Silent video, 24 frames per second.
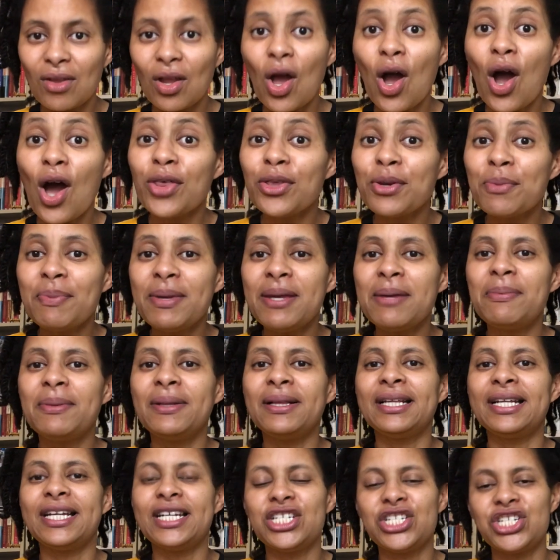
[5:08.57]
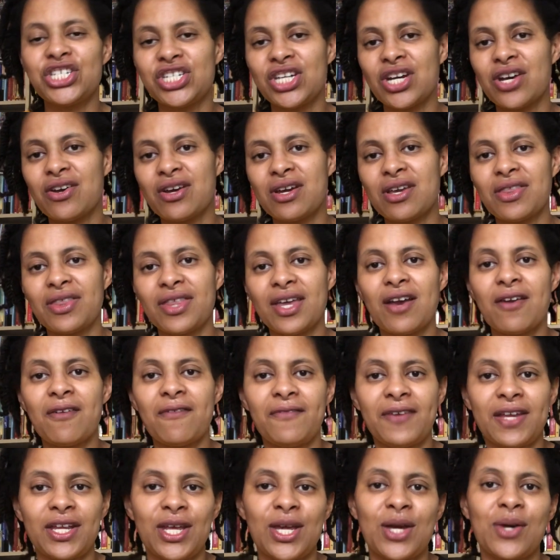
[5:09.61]
other people, in sharing their
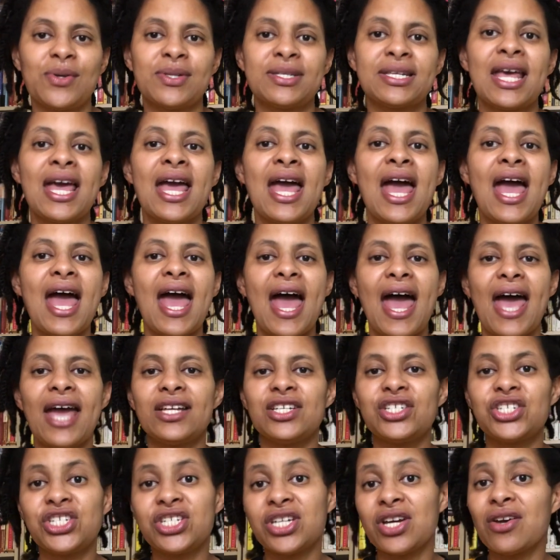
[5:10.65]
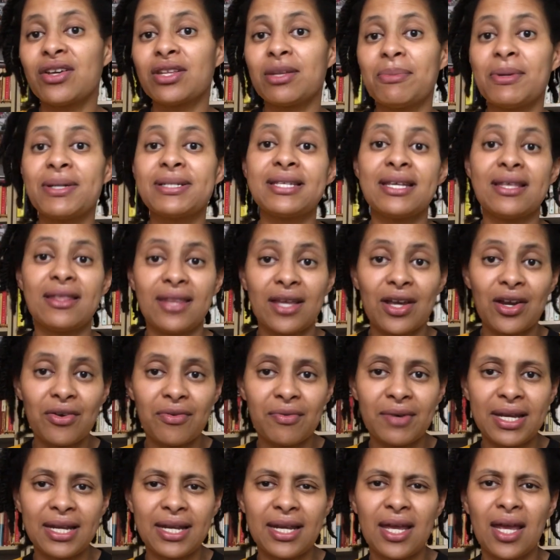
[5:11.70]
videos and sharing the books that they're
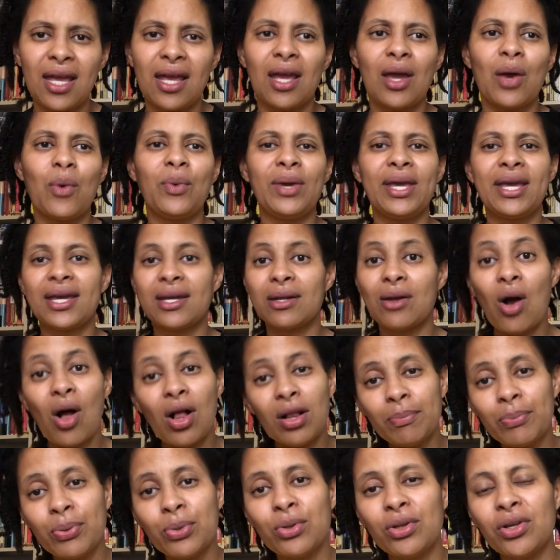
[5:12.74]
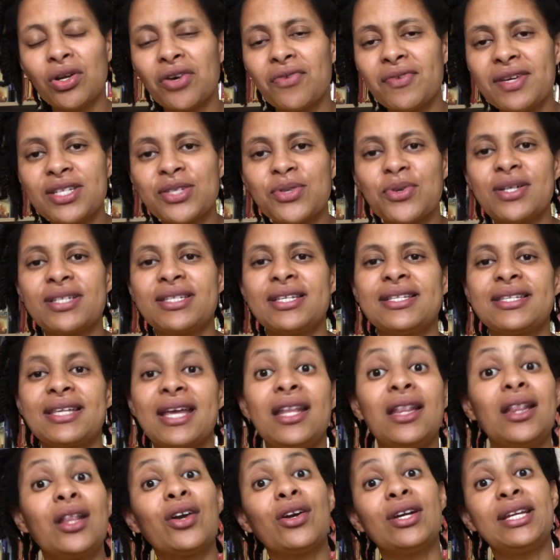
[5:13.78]
reading, we can all pool our resources
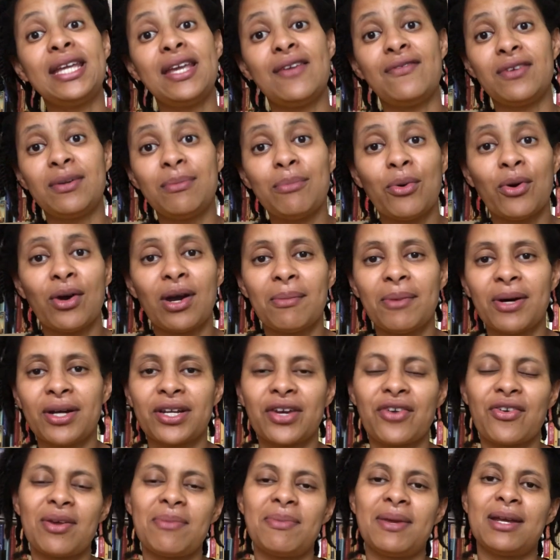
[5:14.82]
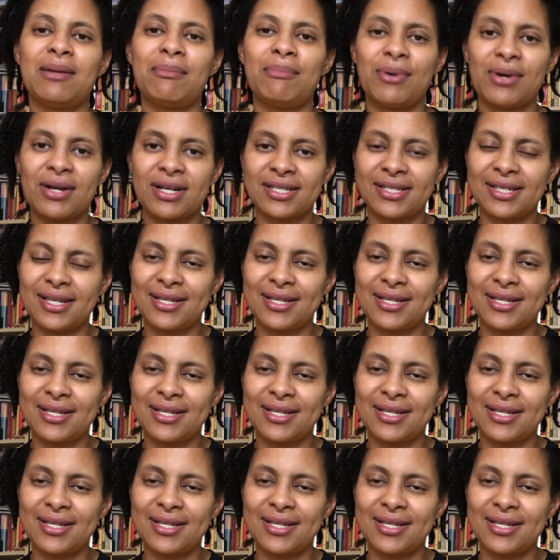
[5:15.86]
and learn even more about Caribbean books.